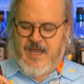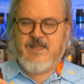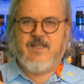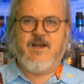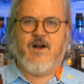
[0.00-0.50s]

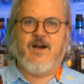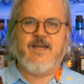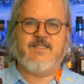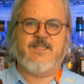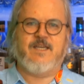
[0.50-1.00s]
And the
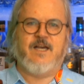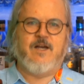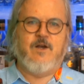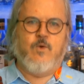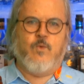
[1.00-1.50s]

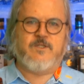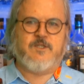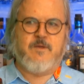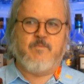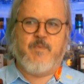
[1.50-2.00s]
idea
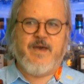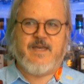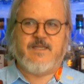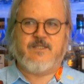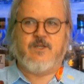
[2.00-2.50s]
was the
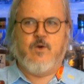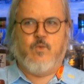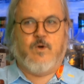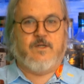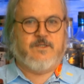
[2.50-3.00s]
base
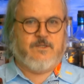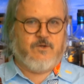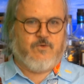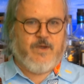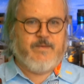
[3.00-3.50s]
was
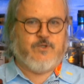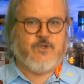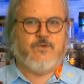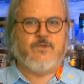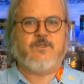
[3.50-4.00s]
grape
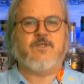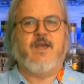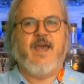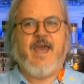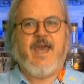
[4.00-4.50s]
juice
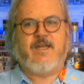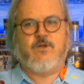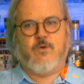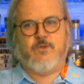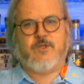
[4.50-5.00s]

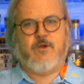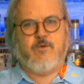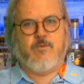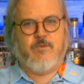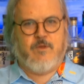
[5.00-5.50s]
and
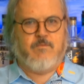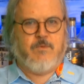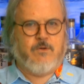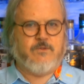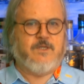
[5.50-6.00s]
also the
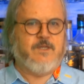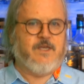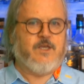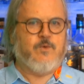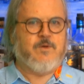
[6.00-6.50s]
malt
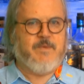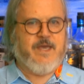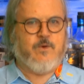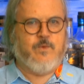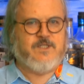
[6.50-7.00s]
that you would
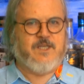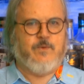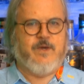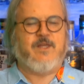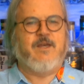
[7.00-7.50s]
make whiskey
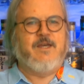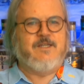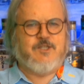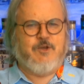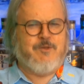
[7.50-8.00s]
with.
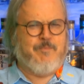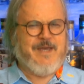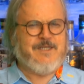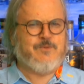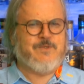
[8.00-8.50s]
So the
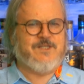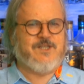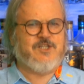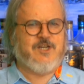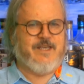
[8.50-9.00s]
base was
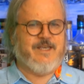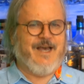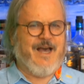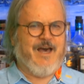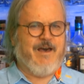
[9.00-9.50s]
essentially
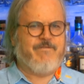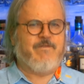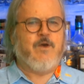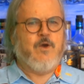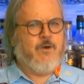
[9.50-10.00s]
half
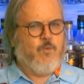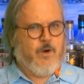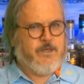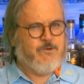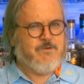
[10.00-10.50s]

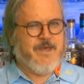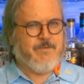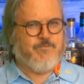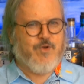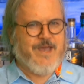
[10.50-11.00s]
what you would
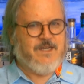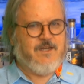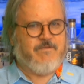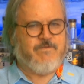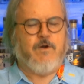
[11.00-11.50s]
make
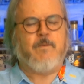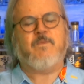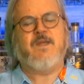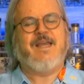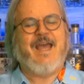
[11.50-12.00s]
brandy from
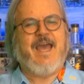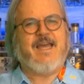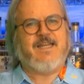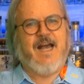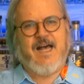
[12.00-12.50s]

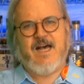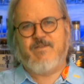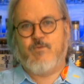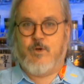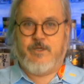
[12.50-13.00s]
and
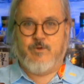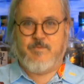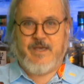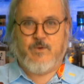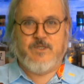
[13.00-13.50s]
half what you
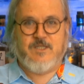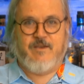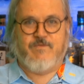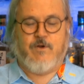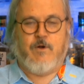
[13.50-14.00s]
would make
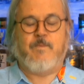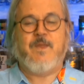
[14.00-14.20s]
whiskey from.